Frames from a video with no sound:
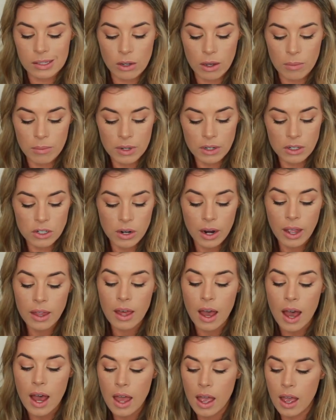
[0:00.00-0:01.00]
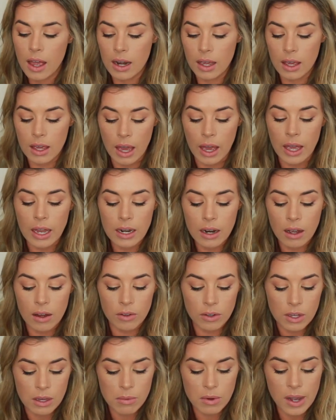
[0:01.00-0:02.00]
So I'm going to try that, and again,
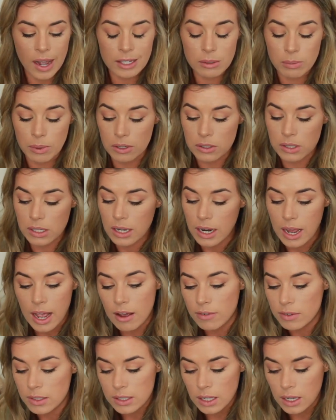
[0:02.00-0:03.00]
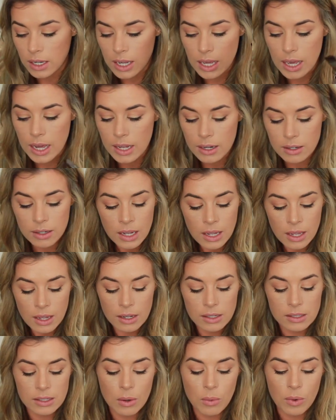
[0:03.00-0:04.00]
I'll keep you guys posted. I haven't done it yet
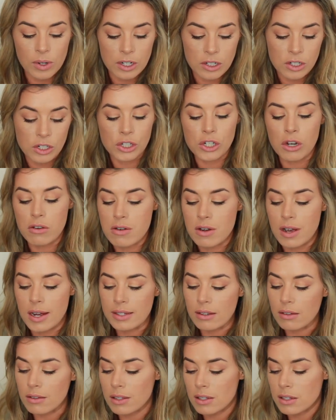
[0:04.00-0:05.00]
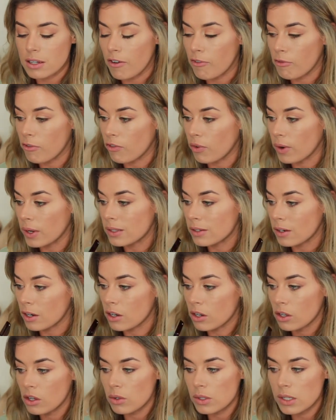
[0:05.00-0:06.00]
because I wanted to show you guys all the stuff before I
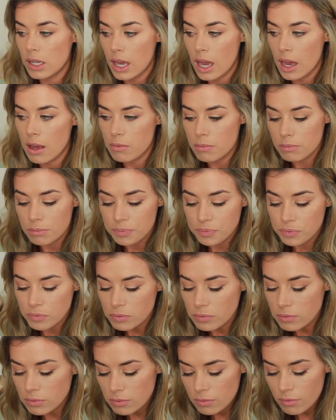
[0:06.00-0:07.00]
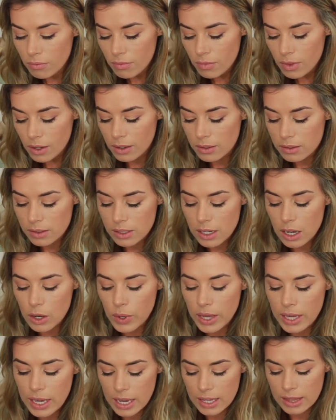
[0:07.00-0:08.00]
started using it.
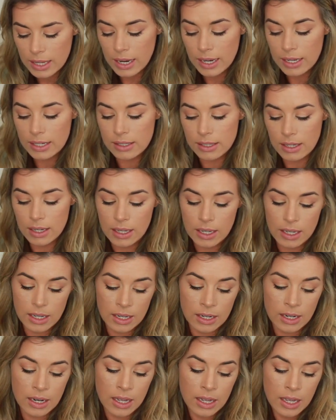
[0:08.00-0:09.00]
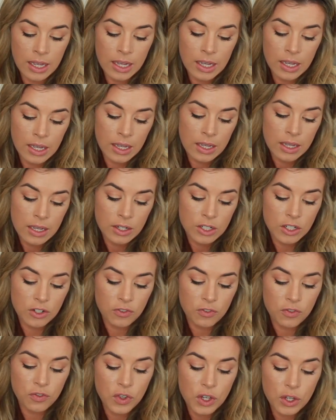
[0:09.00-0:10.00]
So again, that is in
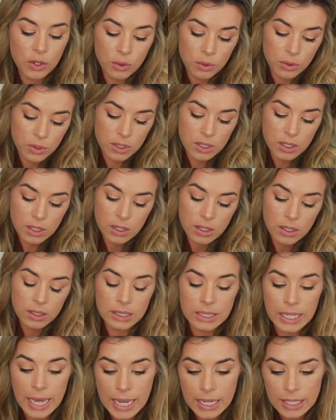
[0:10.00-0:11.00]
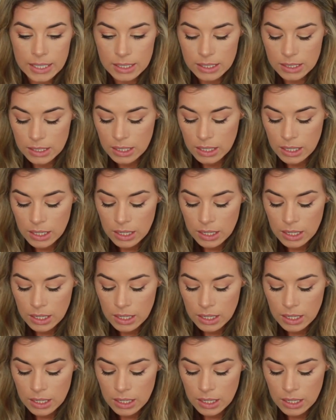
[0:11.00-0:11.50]
diffused light.